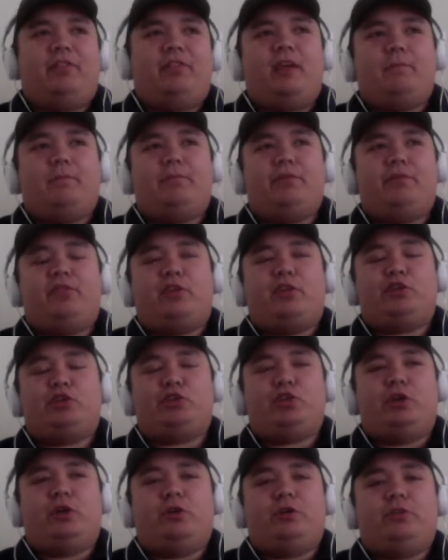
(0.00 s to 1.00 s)
But they
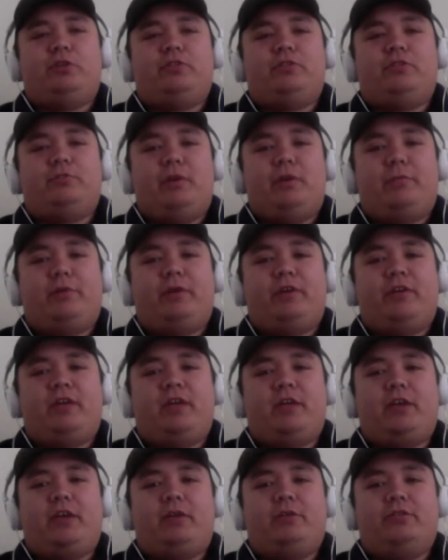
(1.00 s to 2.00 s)
showed, remember,
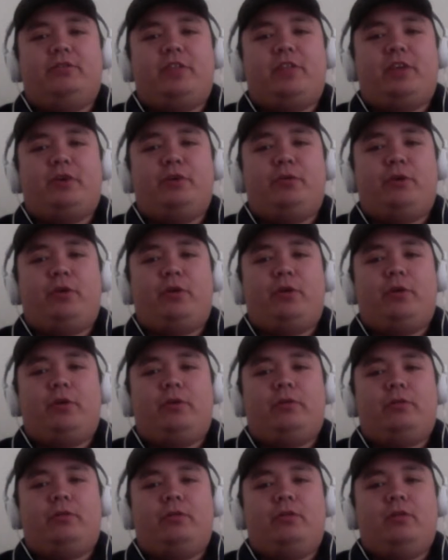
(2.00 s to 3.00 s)
they go to
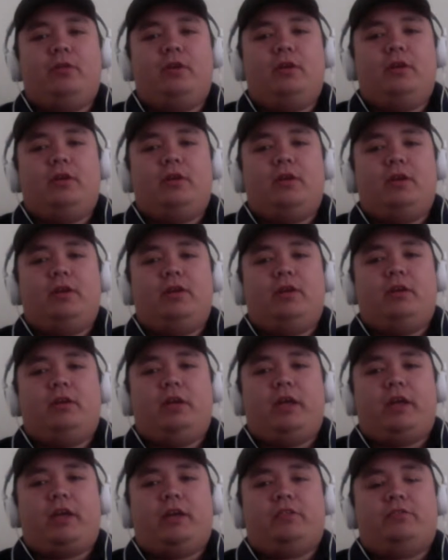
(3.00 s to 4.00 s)
Earth, and they're
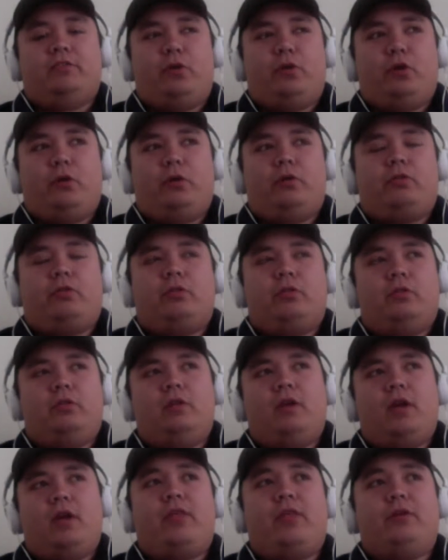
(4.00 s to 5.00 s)
like, it's Earth
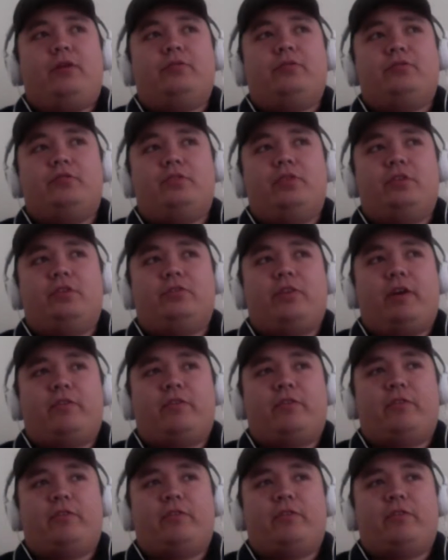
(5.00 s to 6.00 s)
1,000 years
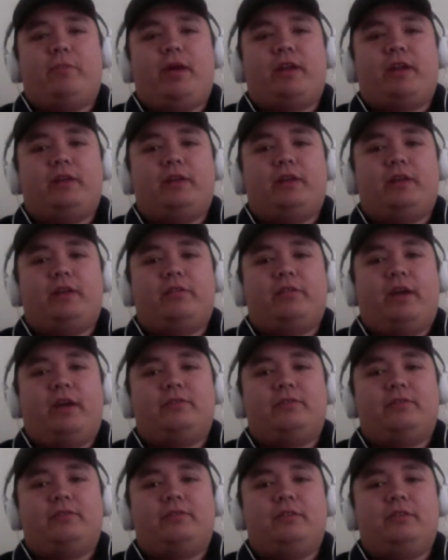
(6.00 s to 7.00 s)
after mankind
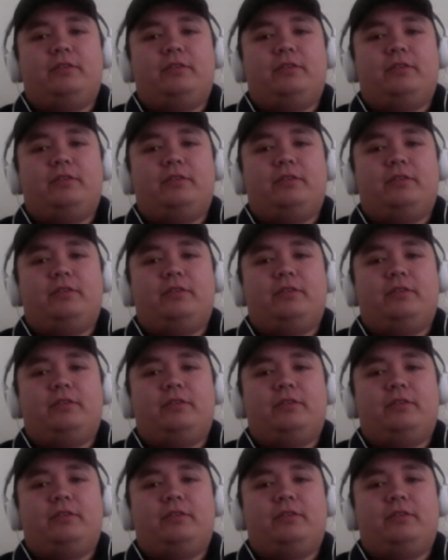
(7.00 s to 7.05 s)
left.